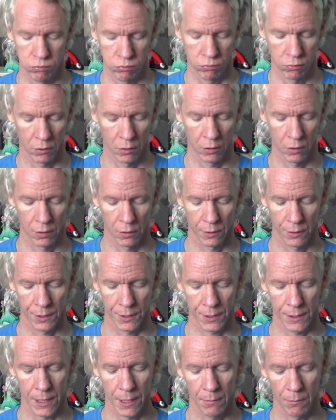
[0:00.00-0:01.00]
world
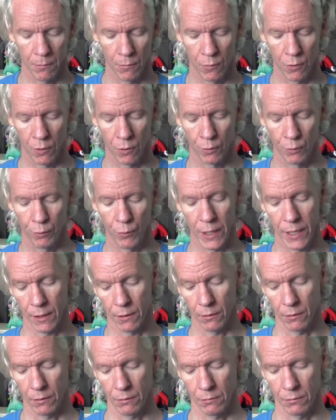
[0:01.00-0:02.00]
seem more
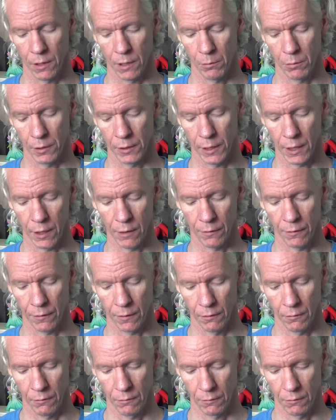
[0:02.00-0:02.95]
real, I believe.